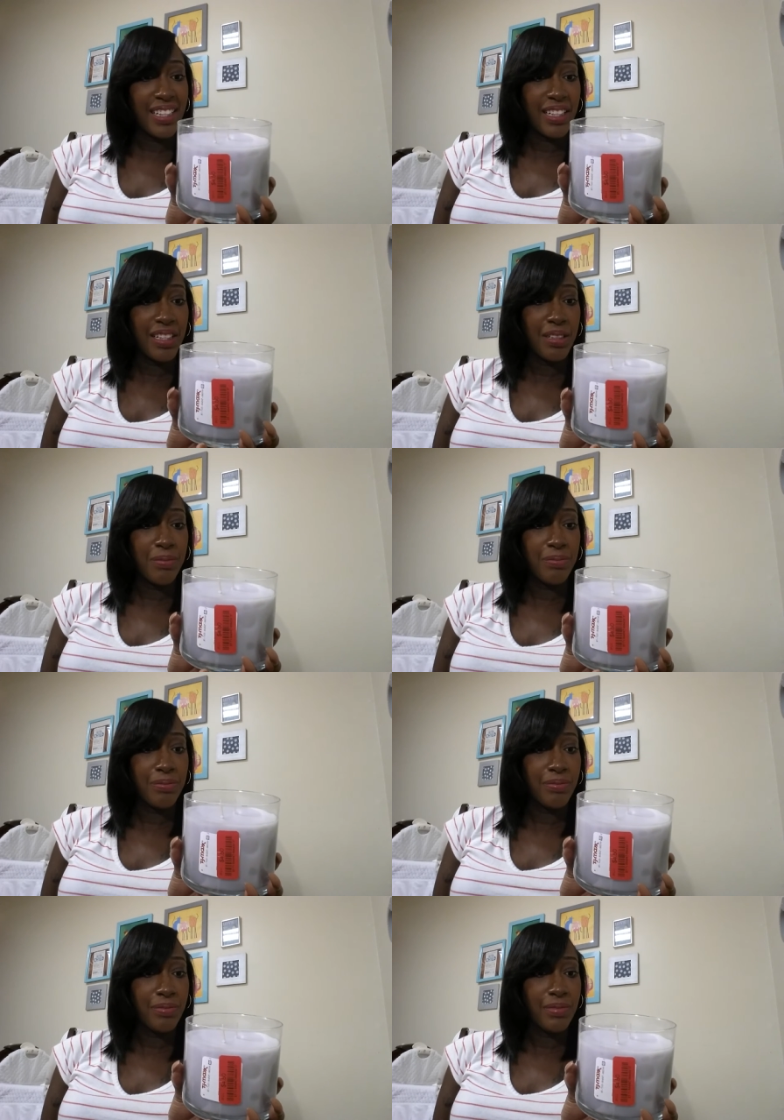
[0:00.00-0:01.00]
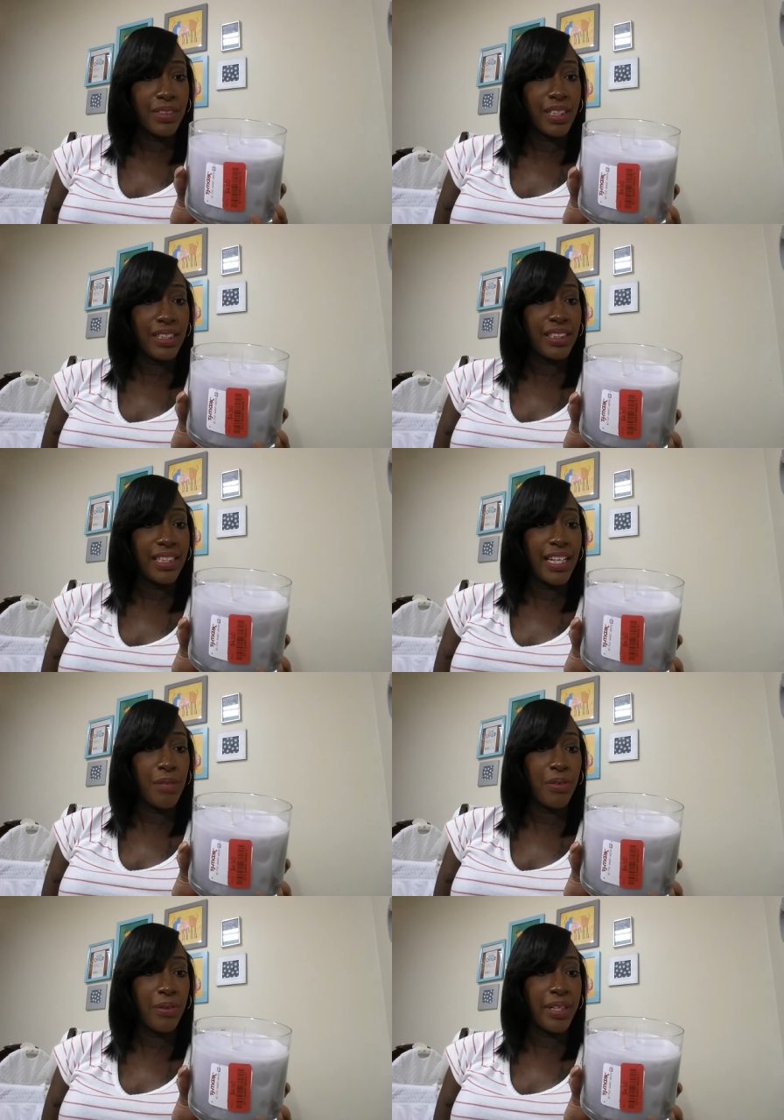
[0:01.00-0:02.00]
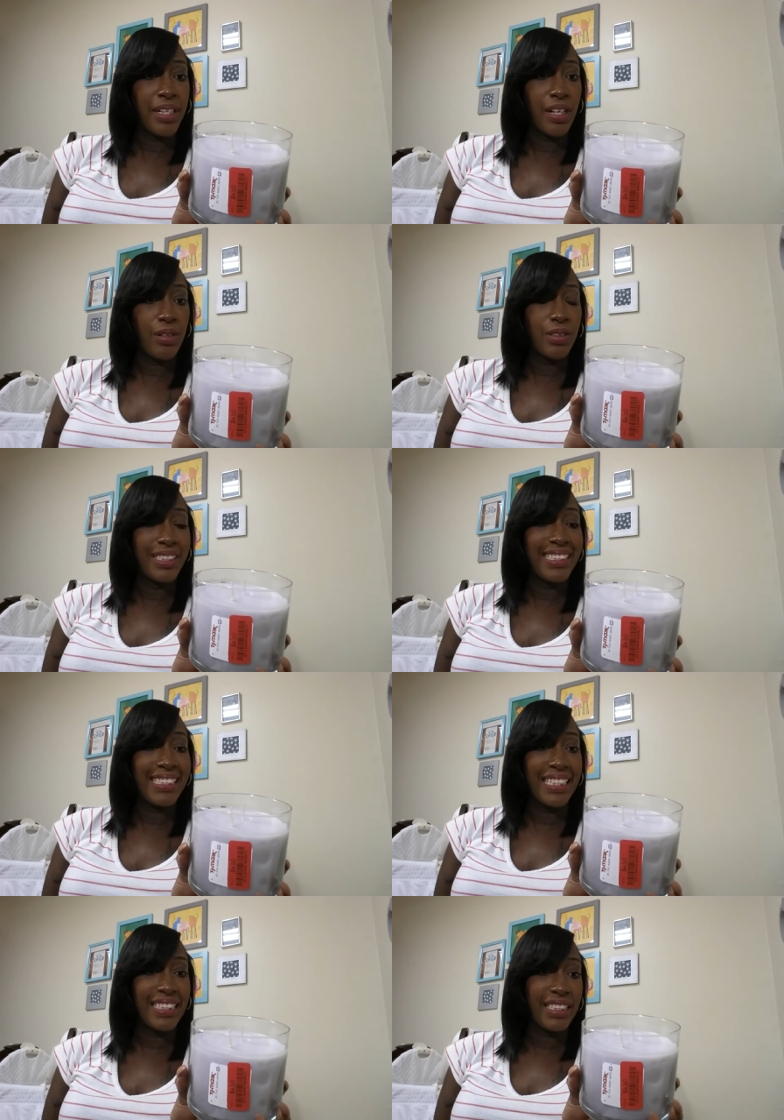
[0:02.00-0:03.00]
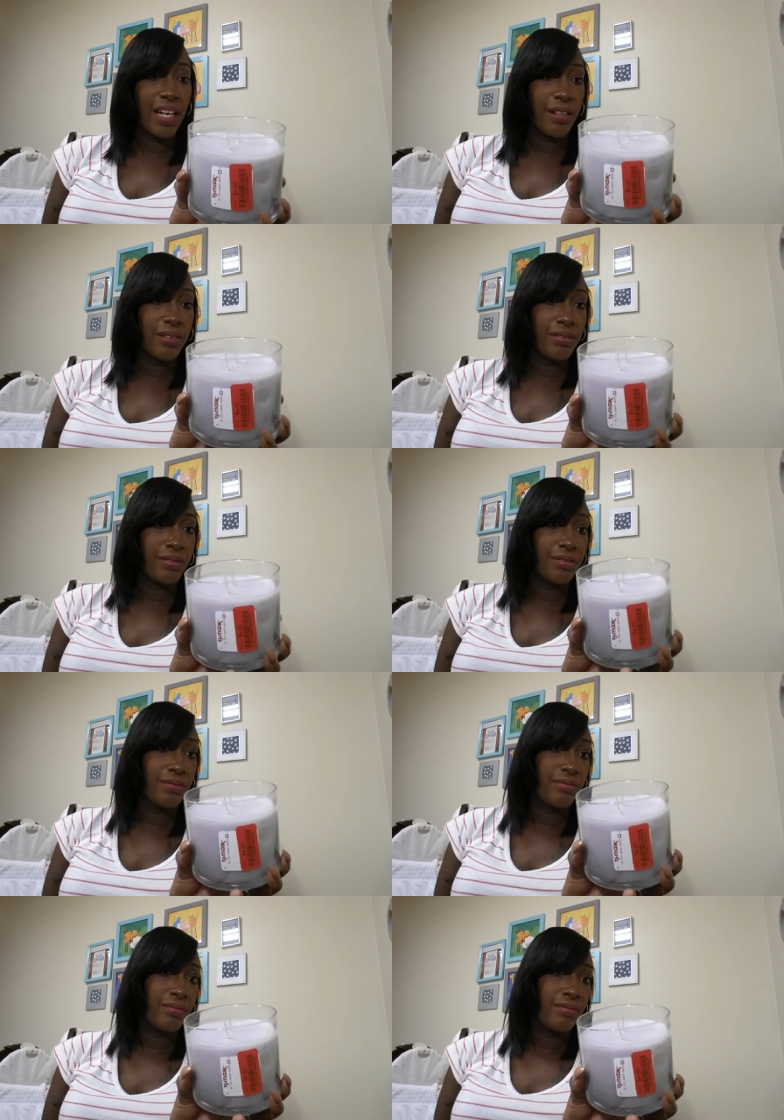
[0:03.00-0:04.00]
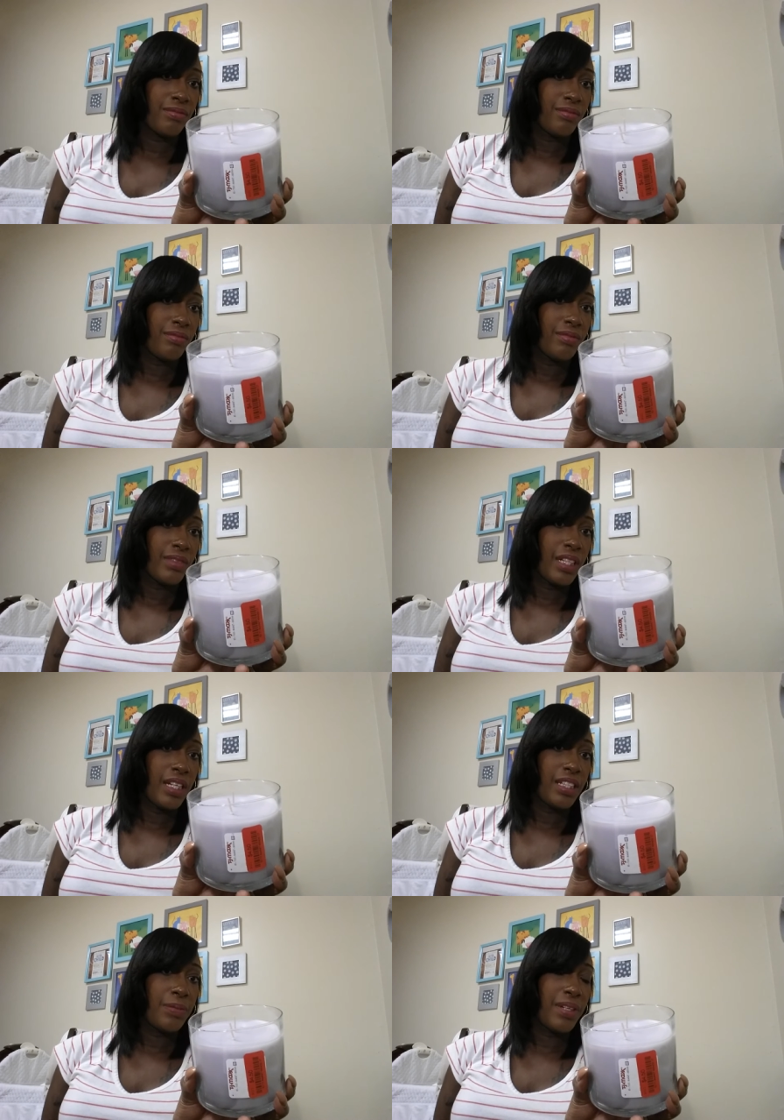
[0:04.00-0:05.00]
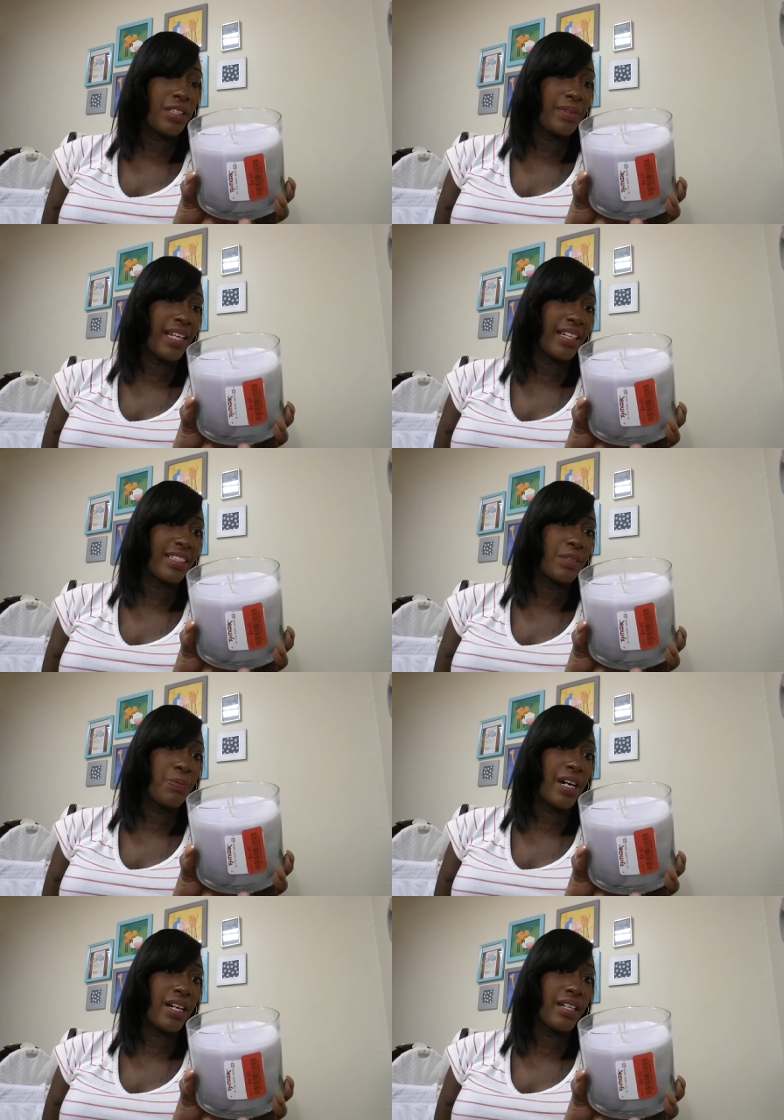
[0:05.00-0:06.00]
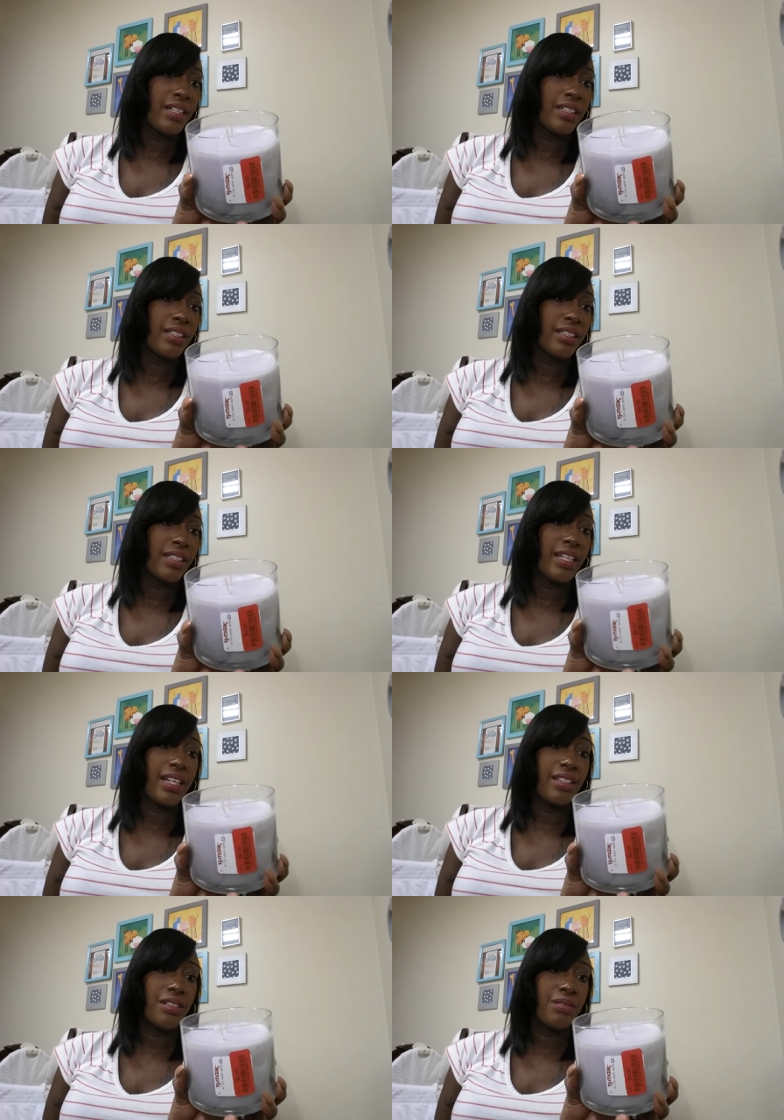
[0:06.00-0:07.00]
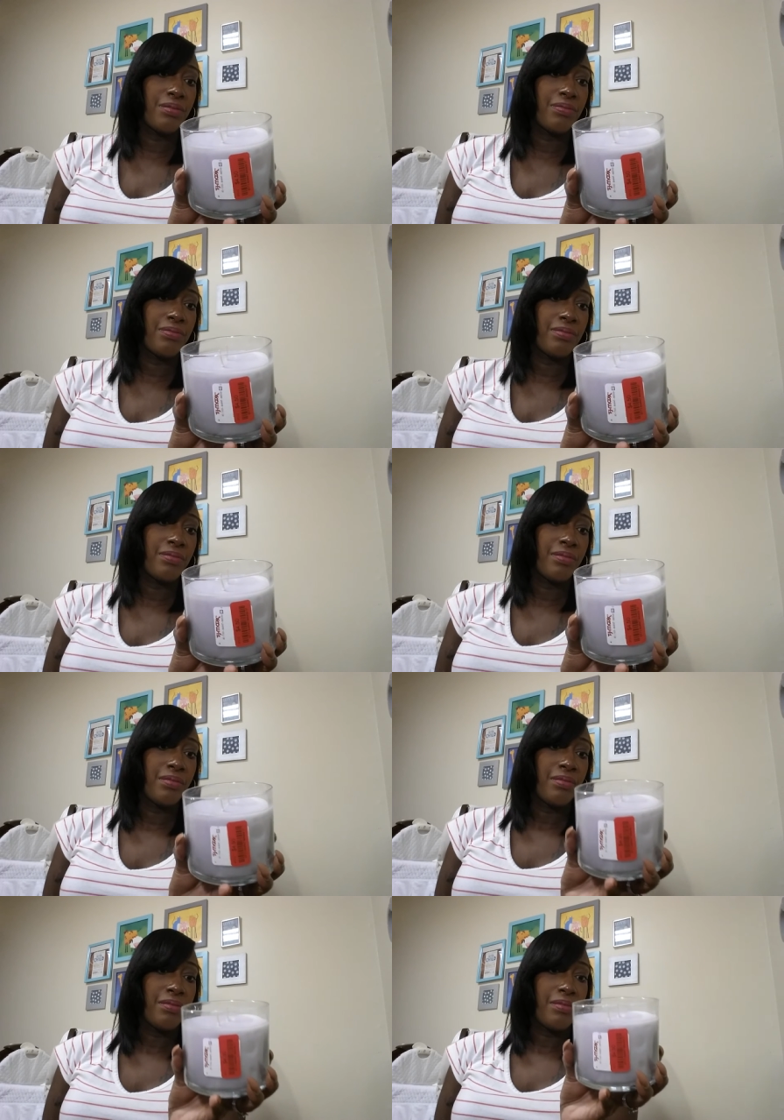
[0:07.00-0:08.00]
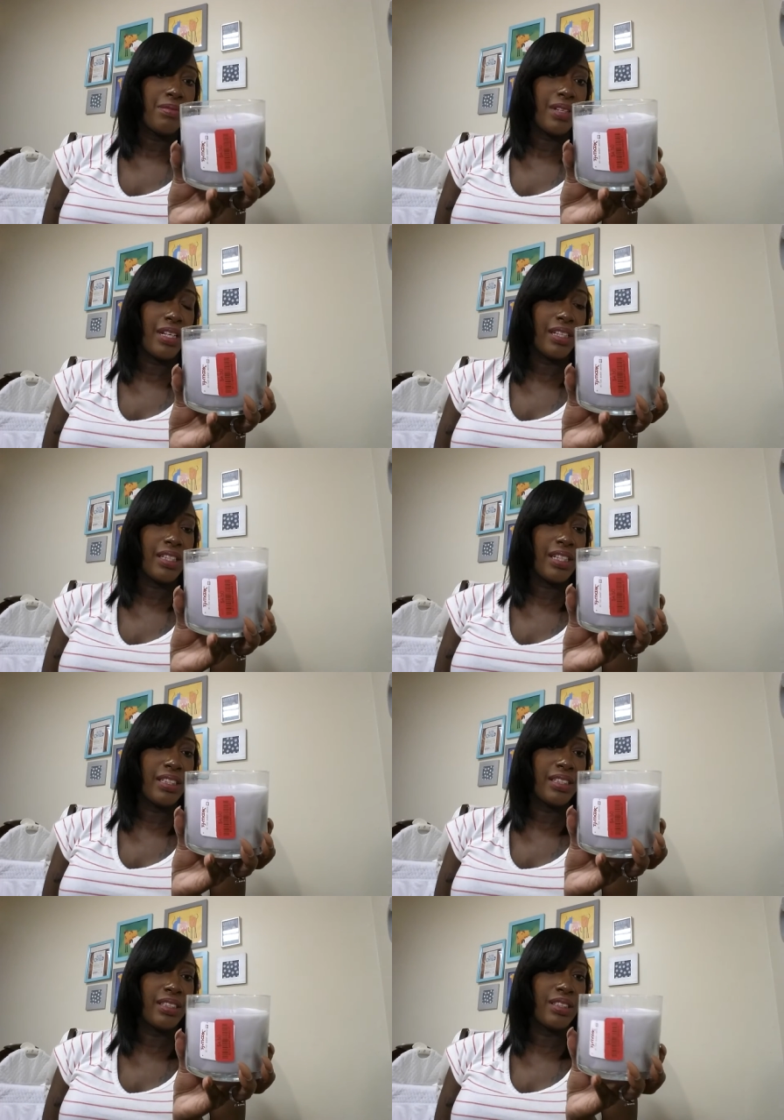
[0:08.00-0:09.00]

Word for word: um it's Sal Marino sea salt, and it's supposed to be like a spa candle, and I think it's a